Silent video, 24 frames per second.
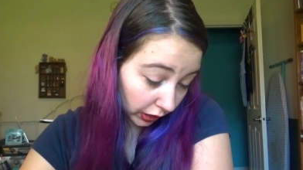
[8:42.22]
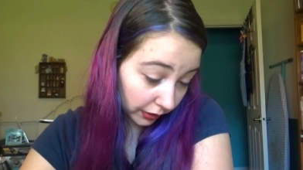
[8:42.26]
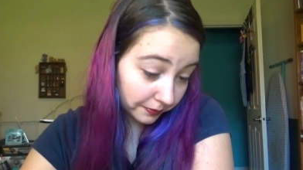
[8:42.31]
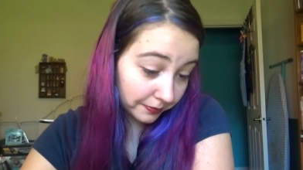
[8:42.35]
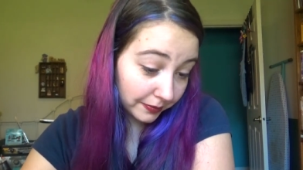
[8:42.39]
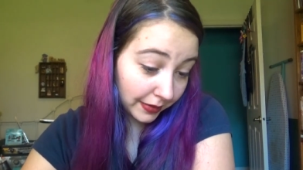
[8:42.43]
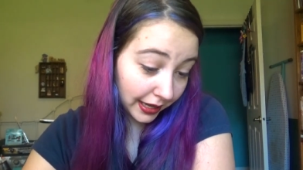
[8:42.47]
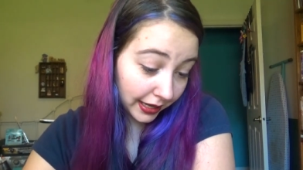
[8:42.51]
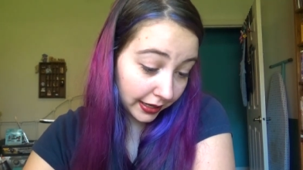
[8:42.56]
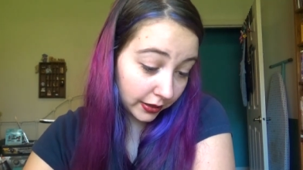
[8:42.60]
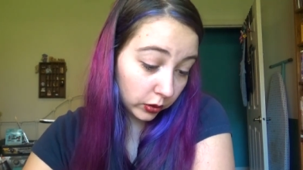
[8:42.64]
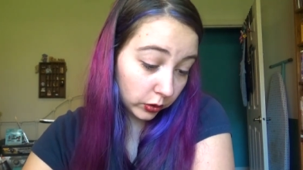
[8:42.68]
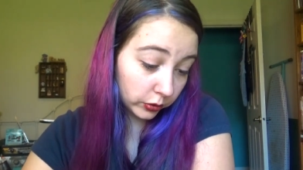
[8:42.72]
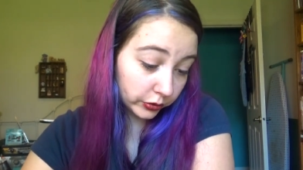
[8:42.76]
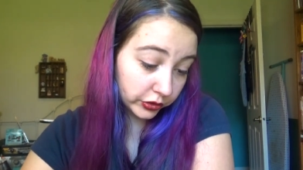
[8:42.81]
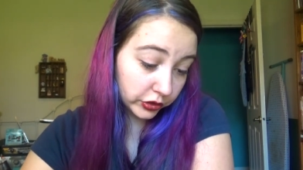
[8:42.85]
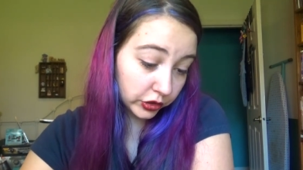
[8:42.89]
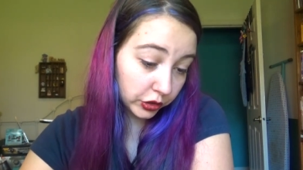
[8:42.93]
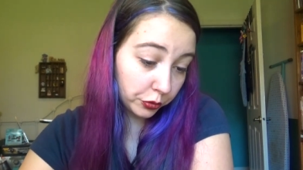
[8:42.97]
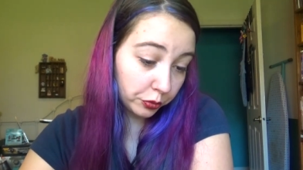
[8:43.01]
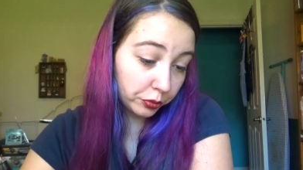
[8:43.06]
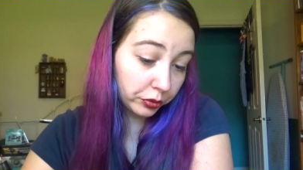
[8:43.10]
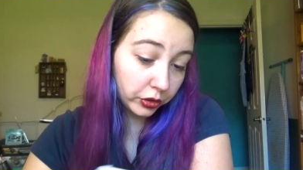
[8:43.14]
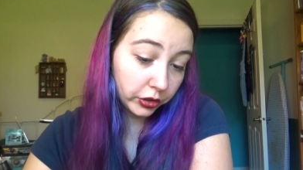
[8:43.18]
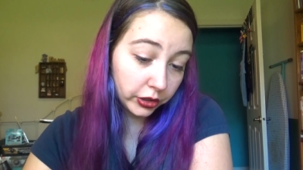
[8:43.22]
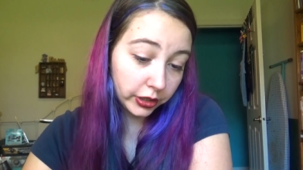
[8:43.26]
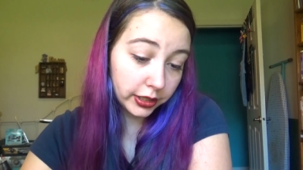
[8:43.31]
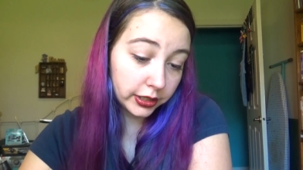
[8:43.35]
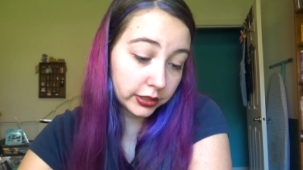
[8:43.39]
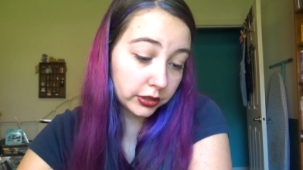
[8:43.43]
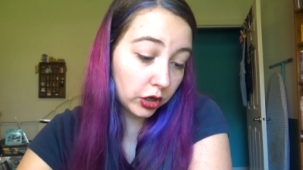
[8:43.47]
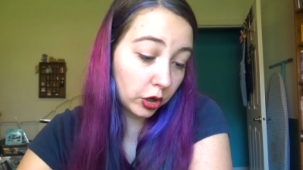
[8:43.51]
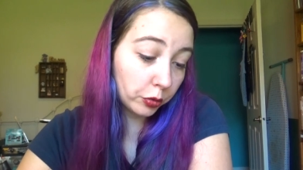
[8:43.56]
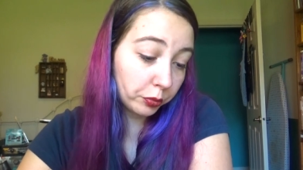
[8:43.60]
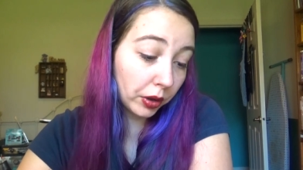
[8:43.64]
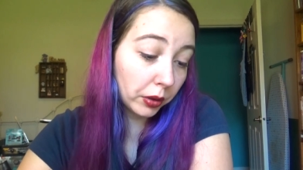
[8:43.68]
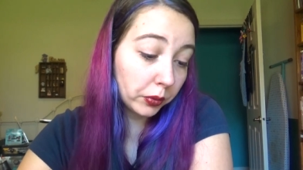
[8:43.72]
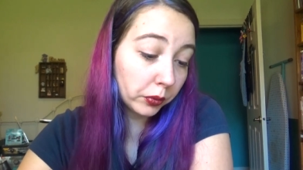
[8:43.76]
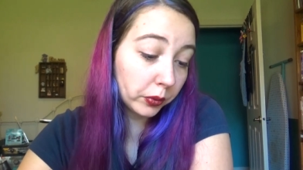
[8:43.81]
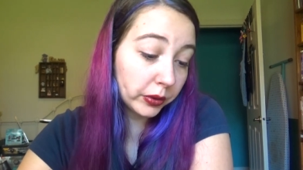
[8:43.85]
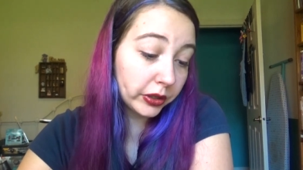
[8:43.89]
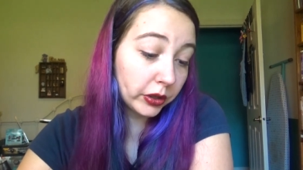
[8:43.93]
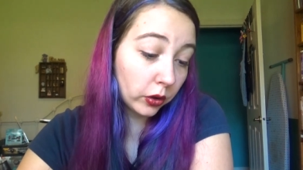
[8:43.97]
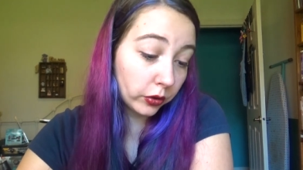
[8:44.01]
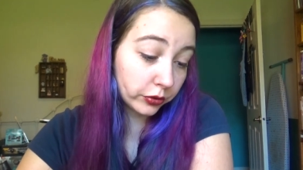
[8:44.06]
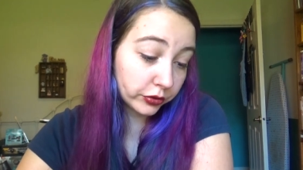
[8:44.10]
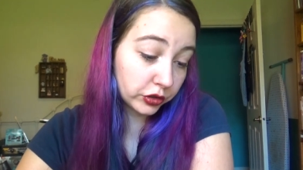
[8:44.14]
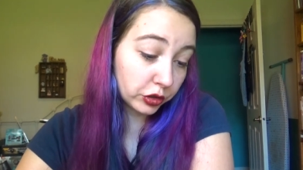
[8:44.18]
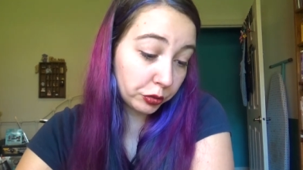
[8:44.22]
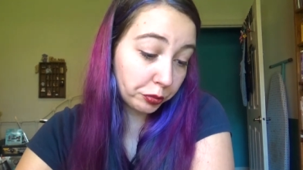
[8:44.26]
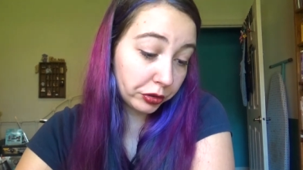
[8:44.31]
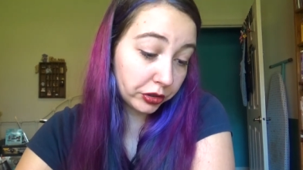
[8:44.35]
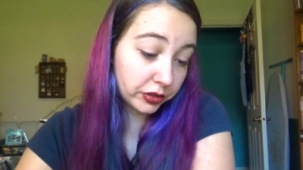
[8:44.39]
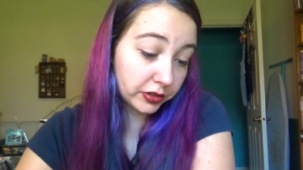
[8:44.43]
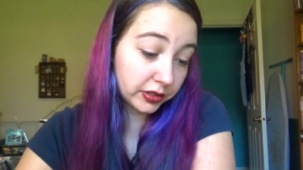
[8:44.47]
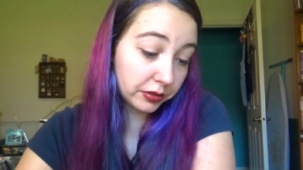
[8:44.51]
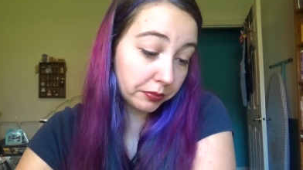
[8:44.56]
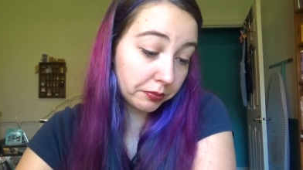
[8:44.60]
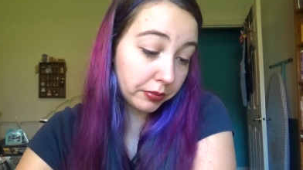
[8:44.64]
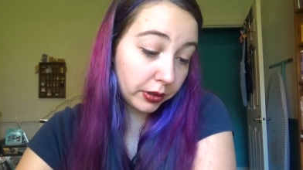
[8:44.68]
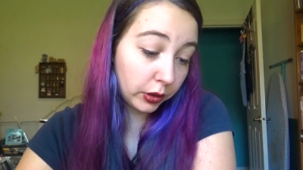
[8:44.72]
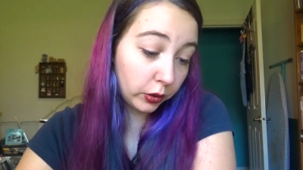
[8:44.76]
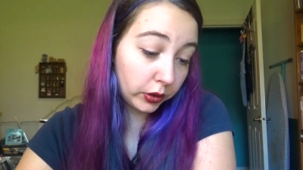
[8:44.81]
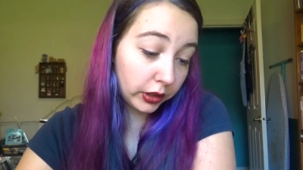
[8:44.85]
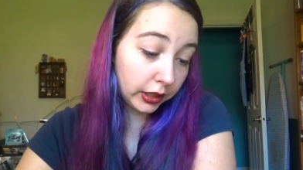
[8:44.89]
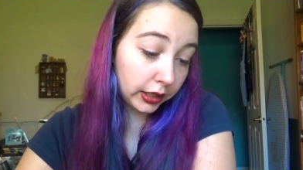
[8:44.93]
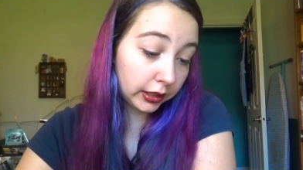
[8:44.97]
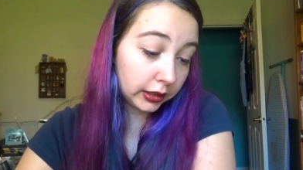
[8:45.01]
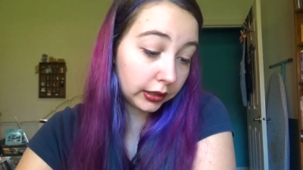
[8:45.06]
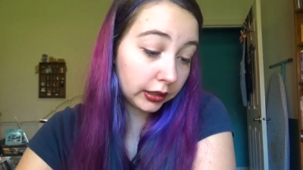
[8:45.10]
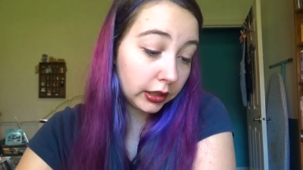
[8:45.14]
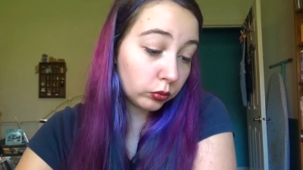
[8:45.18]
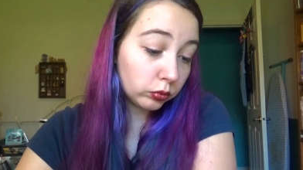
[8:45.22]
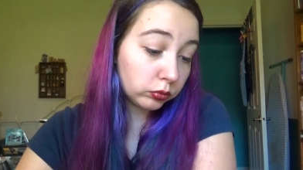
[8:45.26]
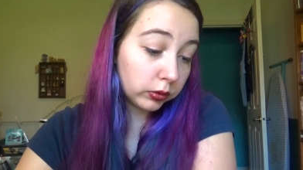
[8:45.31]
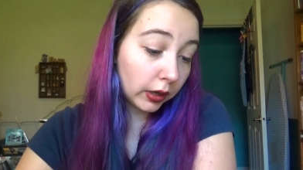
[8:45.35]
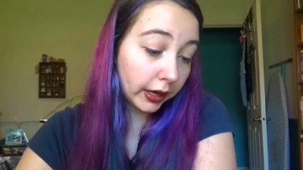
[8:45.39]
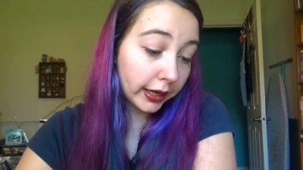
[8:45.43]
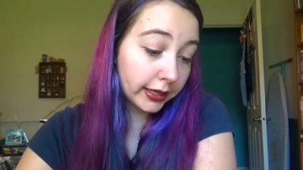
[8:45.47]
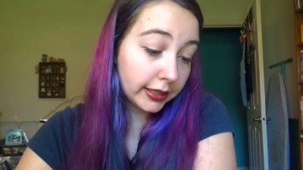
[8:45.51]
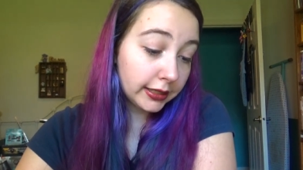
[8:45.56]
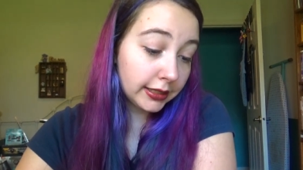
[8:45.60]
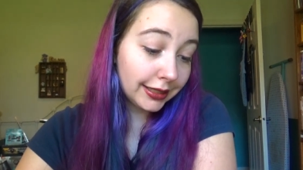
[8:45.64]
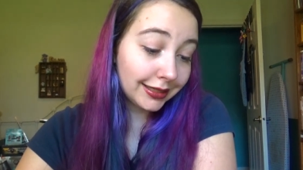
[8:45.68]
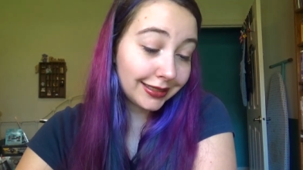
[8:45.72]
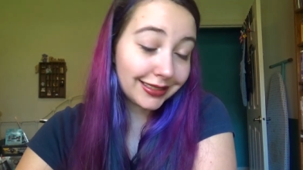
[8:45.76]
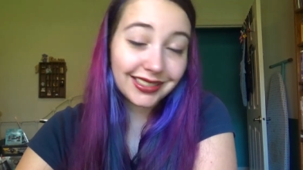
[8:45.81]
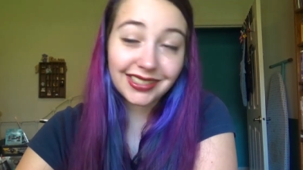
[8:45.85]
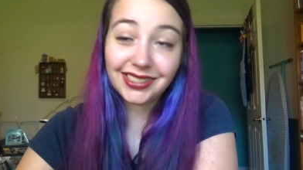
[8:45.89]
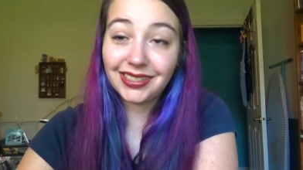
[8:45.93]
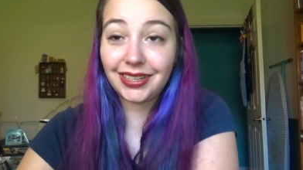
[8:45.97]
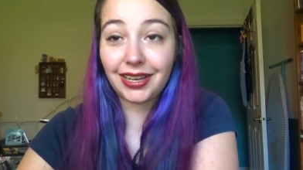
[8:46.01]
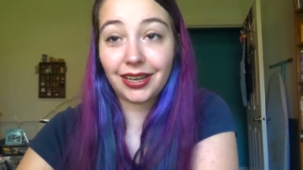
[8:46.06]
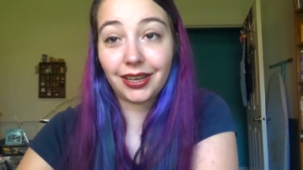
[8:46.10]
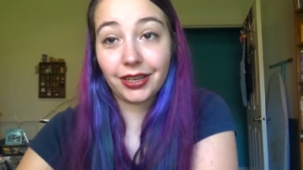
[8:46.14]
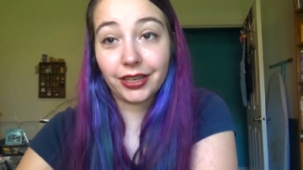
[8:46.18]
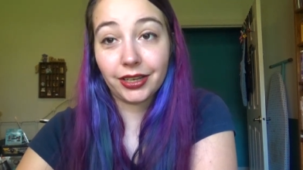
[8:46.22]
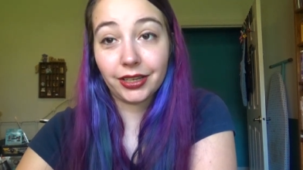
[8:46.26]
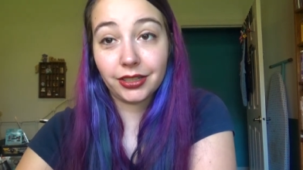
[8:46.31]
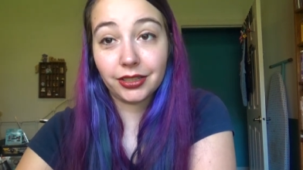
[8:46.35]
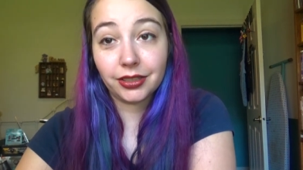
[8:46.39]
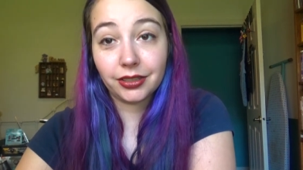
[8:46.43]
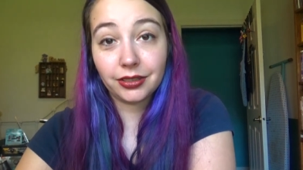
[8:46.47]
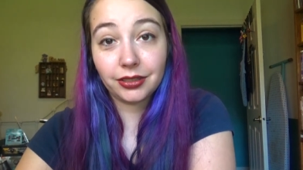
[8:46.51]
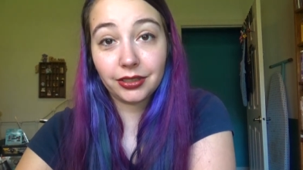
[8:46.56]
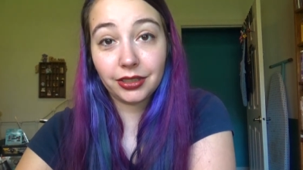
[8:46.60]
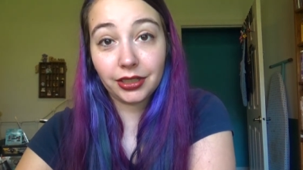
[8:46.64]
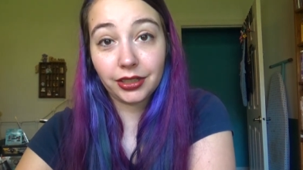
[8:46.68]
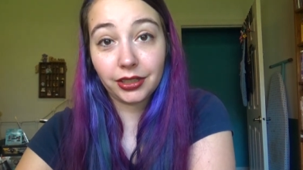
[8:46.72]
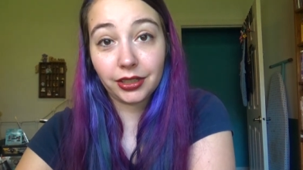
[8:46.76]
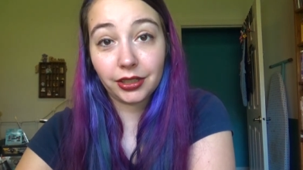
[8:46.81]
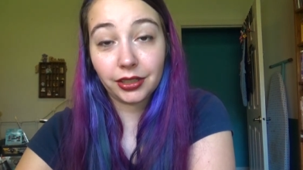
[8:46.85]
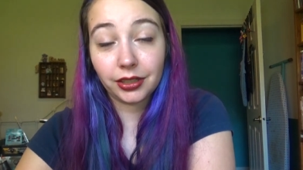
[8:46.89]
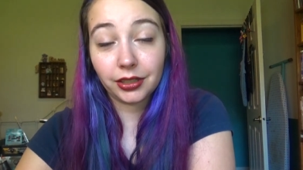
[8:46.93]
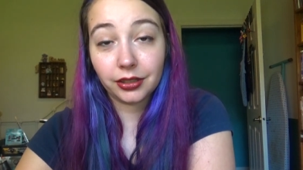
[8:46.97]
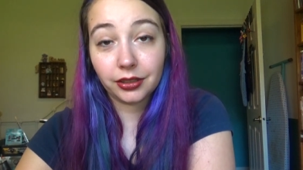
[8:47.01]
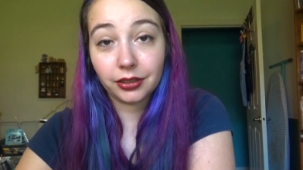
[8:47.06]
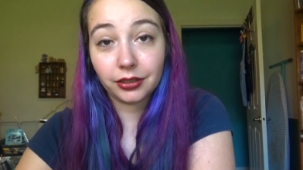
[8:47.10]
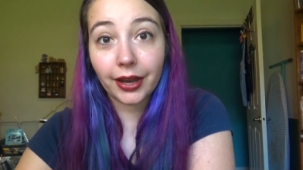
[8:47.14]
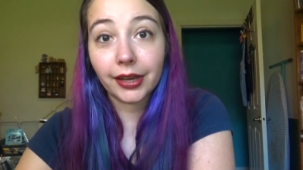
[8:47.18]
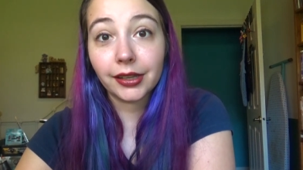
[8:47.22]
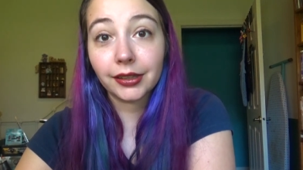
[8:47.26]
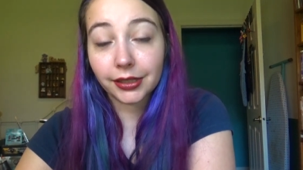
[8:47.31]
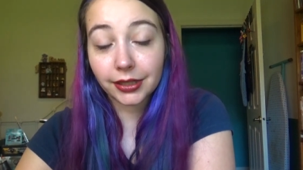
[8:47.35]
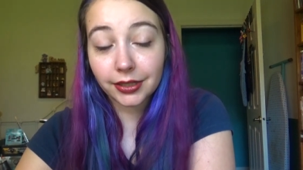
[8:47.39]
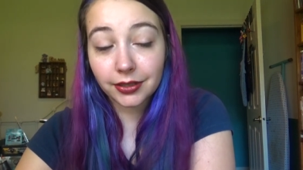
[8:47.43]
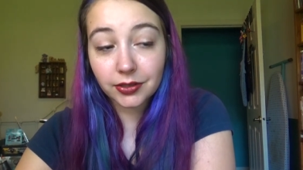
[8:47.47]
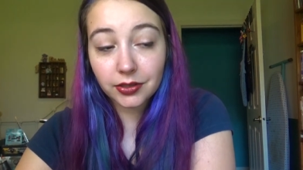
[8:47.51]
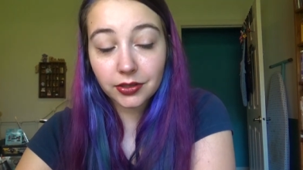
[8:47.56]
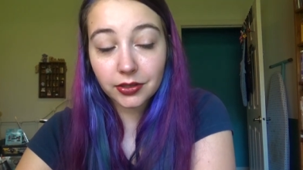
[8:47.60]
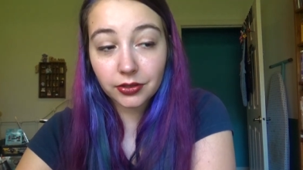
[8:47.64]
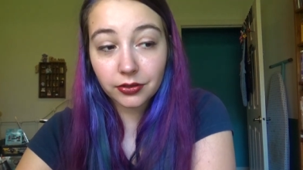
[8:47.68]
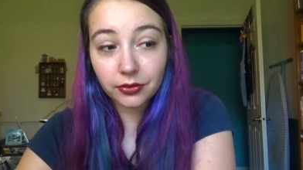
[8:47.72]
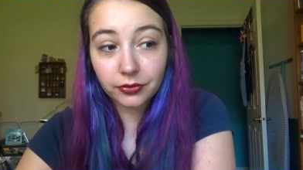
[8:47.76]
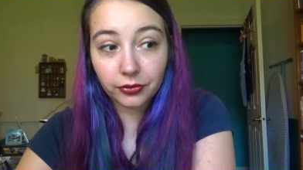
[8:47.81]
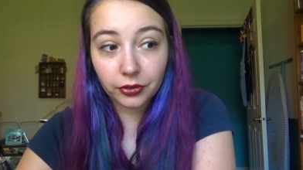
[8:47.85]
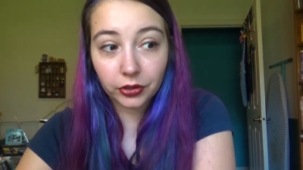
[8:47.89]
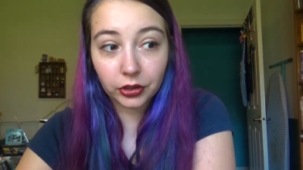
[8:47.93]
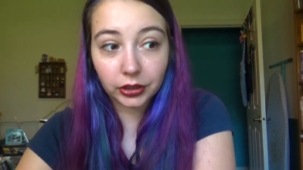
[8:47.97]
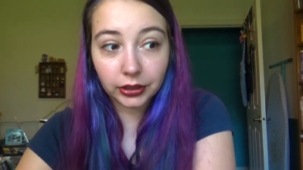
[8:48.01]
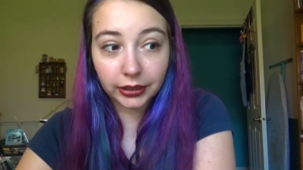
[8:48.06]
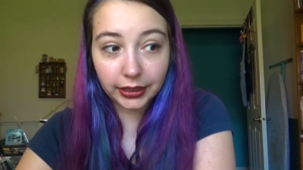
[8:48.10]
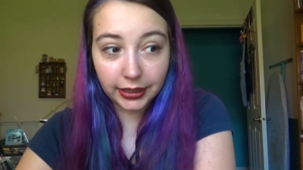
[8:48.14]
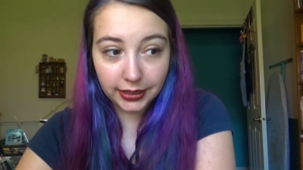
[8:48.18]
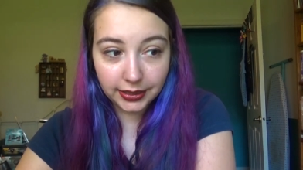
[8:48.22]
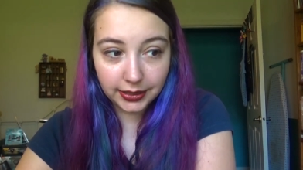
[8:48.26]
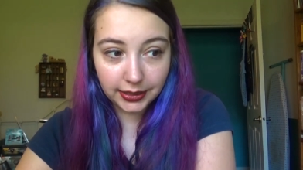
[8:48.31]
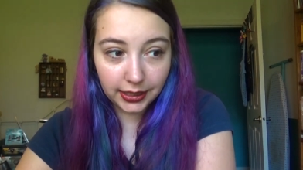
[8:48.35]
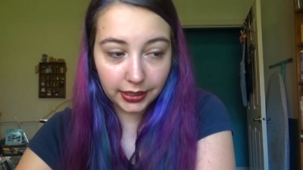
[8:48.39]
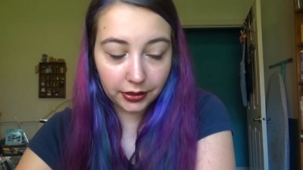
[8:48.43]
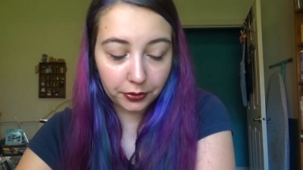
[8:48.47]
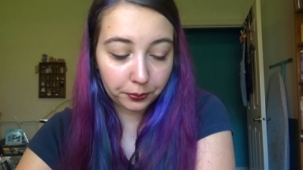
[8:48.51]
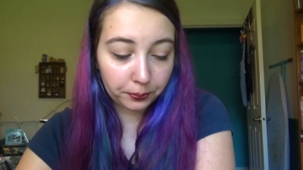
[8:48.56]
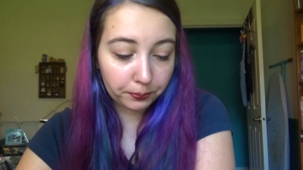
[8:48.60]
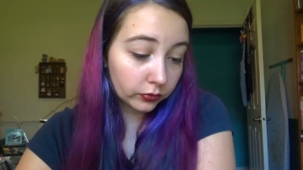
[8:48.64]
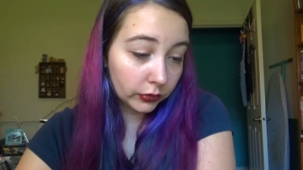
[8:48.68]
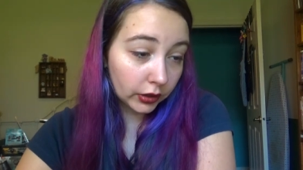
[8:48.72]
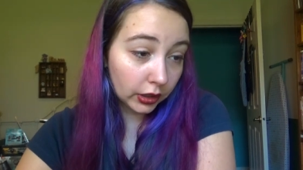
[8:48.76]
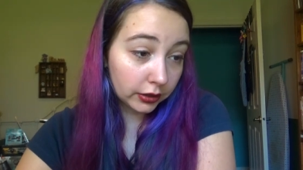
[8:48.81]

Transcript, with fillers: I may also put, I'll probably also put some boning right inside the eyelets for the lacing.